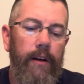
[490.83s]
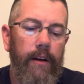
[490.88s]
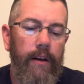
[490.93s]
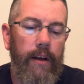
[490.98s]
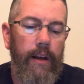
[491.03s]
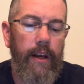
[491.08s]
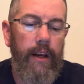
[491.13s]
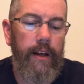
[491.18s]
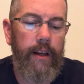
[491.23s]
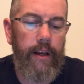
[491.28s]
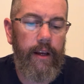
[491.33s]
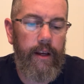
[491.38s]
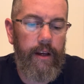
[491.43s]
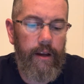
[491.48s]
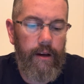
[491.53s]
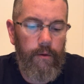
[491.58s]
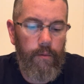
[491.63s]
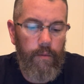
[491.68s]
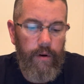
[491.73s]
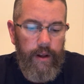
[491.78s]

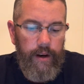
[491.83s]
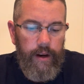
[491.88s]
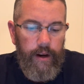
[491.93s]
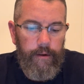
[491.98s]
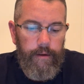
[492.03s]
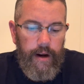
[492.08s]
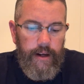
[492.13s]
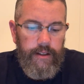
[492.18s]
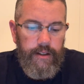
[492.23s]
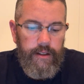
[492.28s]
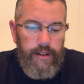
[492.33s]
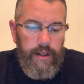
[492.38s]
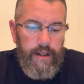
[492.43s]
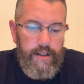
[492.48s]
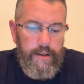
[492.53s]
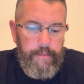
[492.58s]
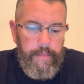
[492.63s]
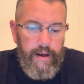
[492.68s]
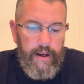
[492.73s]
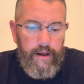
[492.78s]
when he raises
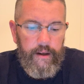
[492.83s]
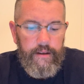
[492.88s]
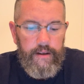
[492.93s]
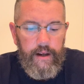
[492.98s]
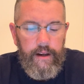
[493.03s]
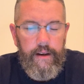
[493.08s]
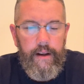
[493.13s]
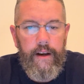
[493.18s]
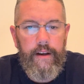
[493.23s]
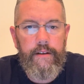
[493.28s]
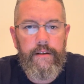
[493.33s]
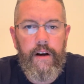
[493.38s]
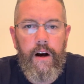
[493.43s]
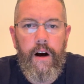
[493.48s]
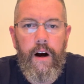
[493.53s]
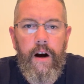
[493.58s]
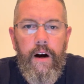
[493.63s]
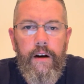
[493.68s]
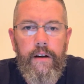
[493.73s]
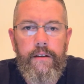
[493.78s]
his pigs, he takes the
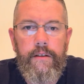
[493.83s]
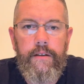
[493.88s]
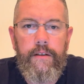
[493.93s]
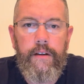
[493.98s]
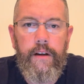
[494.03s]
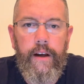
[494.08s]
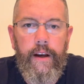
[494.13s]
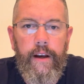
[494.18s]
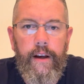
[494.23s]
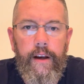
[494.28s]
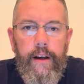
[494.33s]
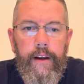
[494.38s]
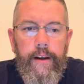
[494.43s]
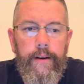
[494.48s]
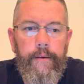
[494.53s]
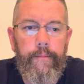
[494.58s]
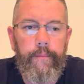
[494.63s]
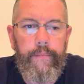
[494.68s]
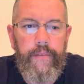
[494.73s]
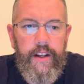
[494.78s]
hocks
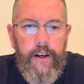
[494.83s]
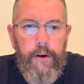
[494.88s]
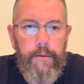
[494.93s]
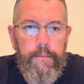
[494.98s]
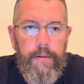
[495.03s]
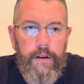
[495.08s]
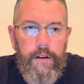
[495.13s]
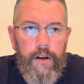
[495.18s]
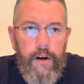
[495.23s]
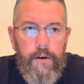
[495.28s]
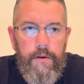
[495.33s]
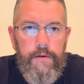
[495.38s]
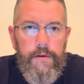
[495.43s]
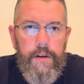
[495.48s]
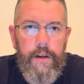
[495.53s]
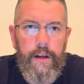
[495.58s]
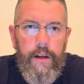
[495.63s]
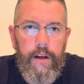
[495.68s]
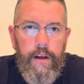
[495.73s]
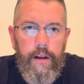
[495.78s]
and he'll put those
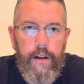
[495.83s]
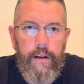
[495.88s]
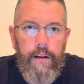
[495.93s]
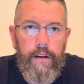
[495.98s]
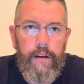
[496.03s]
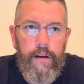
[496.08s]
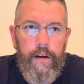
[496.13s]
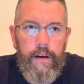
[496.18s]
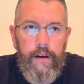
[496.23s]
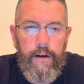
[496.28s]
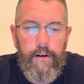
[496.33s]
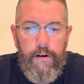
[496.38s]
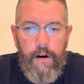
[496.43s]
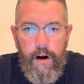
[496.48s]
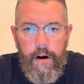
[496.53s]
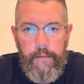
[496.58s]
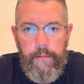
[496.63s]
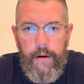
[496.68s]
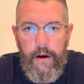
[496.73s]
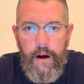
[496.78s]
in the
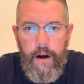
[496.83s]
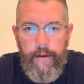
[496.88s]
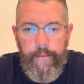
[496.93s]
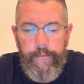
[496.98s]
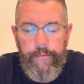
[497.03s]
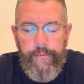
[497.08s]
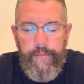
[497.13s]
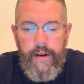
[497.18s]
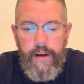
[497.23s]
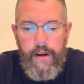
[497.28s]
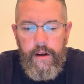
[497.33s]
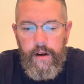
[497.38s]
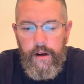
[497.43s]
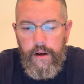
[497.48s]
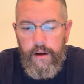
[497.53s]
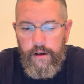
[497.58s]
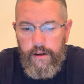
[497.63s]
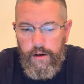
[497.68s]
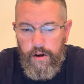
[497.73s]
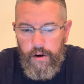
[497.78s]
crock pot,
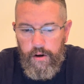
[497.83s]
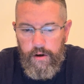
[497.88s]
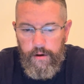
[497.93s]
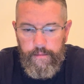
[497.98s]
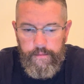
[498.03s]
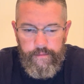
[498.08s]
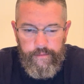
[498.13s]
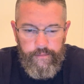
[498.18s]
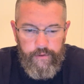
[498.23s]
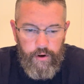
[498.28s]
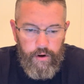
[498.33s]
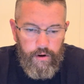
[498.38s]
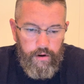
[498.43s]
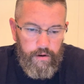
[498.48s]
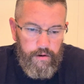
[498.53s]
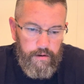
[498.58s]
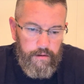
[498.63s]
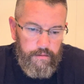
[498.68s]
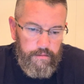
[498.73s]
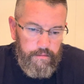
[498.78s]
cook them
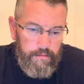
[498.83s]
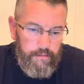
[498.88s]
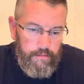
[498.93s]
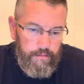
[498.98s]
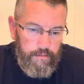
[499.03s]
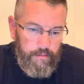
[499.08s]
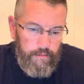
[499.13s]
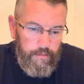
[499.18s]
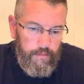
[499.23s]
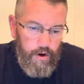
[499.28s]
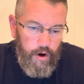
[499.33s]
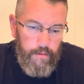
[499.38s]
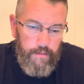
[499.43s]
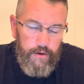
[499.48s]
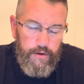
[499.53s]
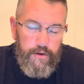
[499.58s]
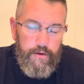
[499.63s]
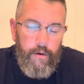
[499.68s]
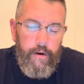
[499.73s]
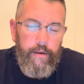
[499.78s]
for
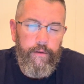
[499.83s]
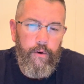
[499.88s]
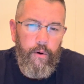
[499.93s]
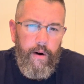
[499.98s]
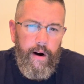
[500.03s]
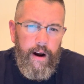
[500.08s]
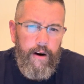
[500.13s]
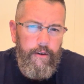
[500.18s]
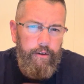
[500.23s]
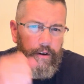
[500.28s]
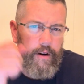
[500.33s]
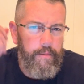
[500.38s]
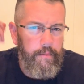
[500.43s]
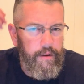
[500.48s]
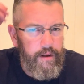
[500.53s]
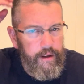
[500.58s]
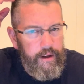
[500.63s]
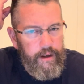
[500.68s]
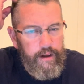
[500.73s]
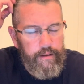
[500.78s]
almost 24 hours, I
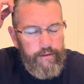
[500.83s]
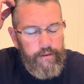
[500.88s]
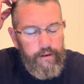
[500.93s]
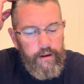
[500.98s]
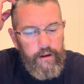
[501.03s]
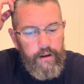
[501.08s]
believe.